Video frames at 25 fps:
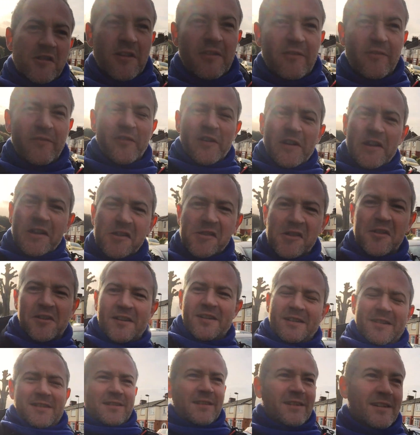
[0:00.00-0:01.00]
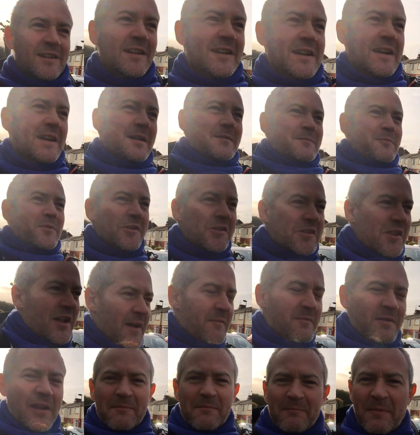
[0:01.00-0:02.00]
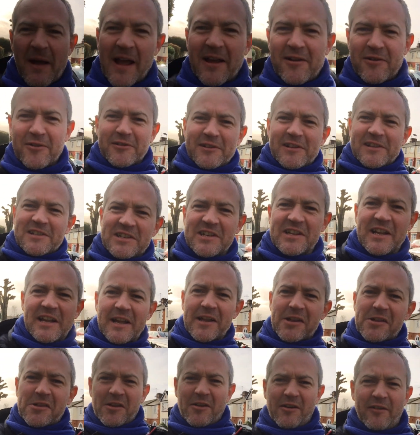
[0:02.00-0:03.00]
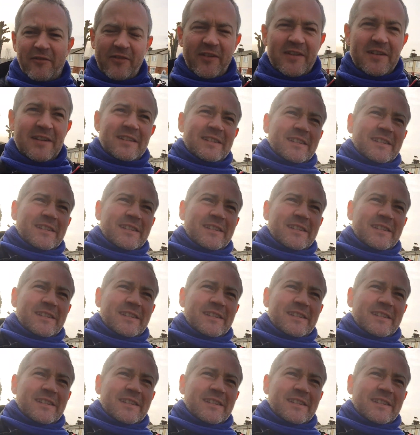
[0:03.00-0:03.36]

It's freezing, but it's time back on the GA stuff.